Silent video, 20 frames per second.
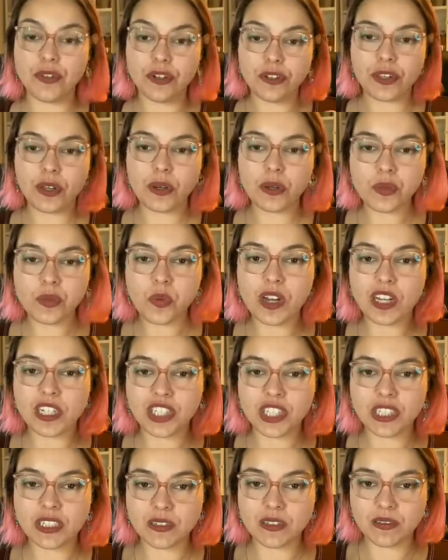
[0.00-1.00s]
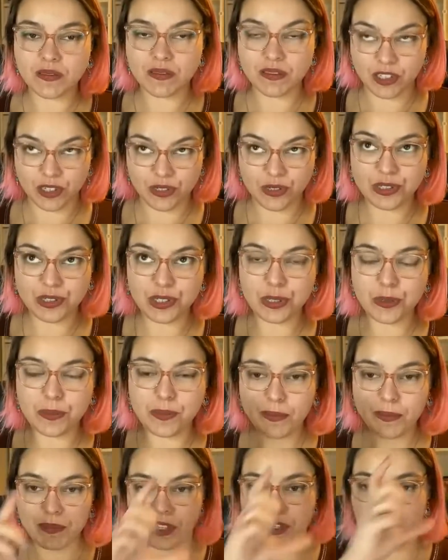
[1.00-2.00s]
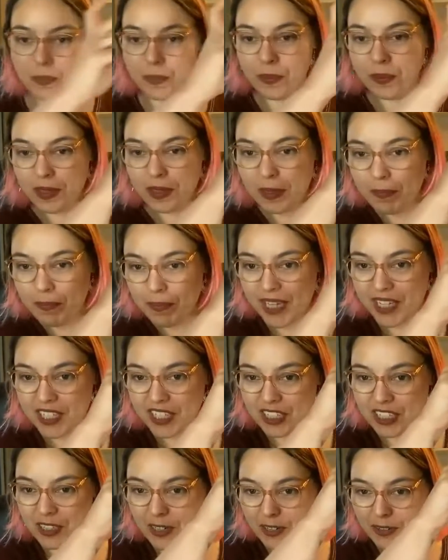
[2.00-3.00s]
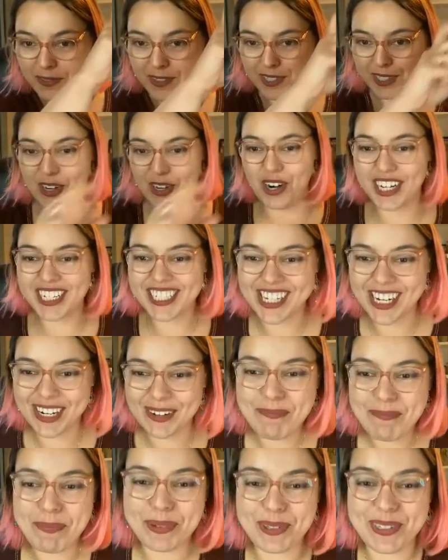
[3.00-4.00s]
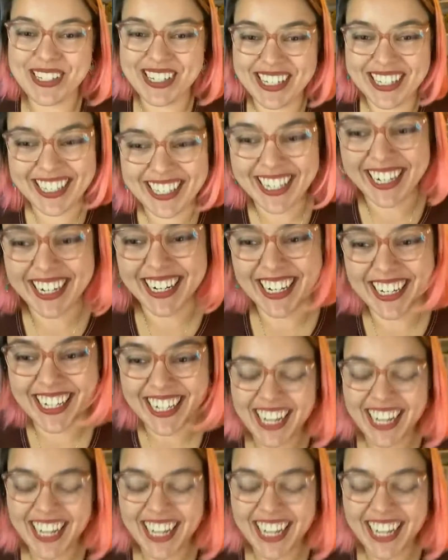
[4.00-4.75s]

those watching on YouTube, I'm gonna put the picture of the Yorkshire pudding here.